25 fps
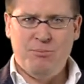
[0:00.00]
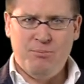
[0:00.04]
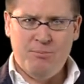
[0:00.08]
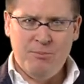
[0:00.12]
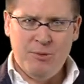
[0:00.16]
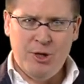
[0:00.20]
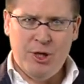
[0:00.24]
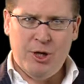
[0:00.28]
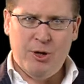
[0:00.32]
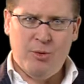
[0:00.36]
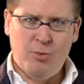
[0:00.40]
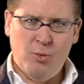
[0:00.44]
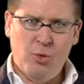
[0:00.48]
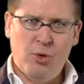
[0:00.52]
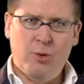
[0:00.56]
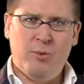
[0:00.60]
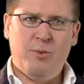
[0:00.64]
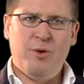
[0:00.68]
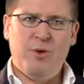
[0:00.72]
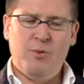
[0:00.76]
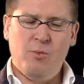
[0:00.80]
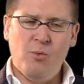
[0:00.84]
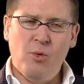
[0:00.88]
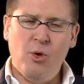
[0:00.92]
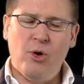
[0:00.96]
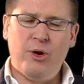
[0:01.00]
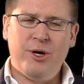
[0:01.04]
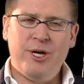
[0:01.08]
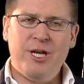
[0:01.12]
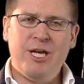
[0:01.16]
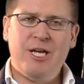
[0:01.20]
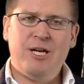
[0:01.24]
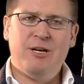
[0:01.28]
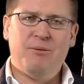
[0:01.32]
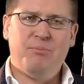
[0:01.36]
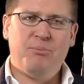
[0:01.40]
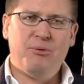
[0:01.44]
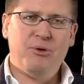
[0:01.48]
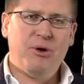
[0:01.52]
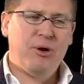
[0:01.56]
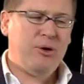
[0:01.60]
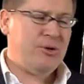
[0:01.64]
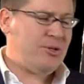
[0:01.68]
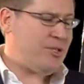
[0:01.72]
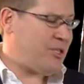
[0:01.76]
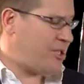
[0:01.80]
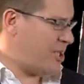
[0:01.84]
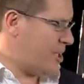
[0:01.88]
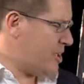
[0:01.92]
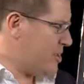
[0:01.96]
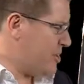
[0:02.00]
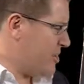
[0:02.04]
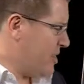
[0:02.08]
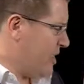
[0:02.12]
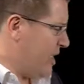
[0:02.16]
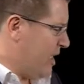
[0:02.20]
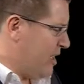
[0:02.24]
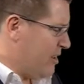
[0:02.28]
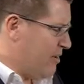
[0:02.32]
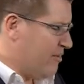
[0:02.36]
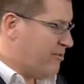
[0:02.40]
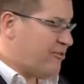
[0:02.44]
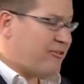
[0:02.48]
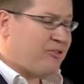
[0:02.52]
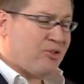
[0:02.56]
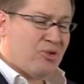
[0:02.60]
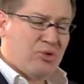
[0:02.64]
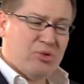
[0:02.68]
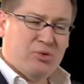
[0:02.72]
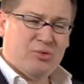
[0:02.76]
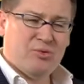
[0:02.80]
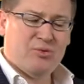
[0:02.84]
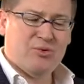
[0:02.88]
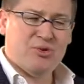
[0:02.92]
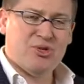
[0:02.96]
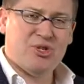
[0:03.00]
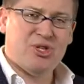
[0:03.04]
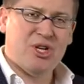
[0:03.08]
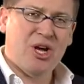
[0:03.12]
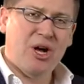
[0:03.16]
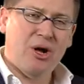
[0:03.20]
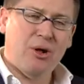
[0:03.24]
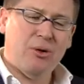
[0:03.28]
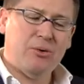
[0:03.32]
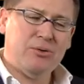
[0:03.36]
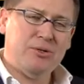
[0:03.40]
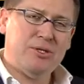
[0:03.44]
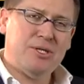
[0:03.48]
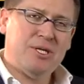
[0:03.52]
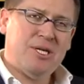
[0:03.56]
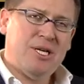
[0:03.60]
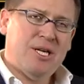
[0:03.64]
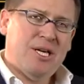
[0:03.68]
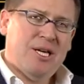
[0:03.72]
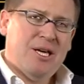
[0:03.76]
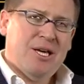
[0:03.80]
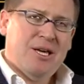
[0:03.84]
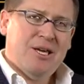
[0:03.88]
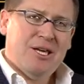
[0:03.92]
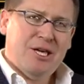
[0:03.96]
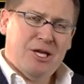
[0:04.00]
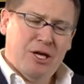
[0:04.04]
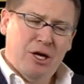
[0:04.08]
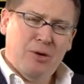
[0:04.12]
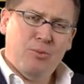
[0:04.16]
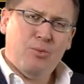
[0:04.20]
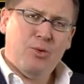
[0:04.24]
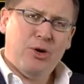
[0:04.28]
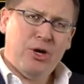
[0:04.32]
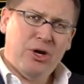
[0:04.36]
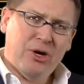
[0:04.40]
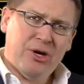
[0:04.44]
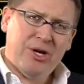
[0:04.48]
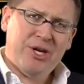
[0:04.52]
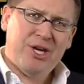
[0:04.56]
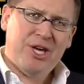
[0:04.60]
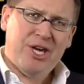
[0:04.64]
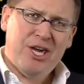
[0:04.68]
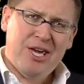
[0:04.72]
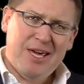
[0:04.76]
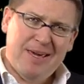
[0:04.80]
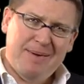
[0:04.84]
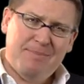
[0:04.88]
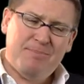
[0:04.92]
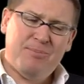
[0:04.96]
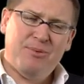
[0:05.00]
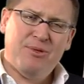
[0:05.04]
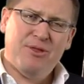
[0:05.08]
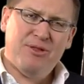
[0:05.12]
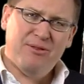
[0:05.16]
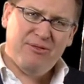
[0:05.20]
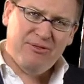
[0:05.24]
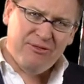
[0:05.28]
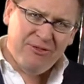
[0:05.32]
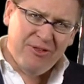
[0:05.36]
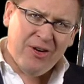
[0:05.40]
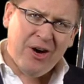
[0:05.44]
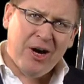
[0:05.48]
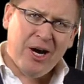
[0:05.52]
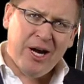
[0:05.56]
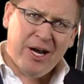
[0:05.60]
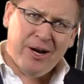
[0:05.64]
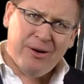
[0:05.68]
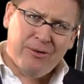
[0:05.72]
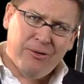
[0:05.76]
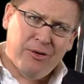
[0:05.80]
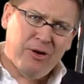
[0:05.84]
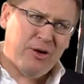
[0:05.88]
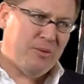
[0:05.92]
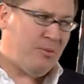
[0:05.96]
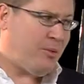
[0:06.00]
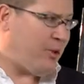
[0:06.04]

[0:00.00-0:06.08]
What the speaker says: what we want in a process, to get the full result, we've got to keep the fire on.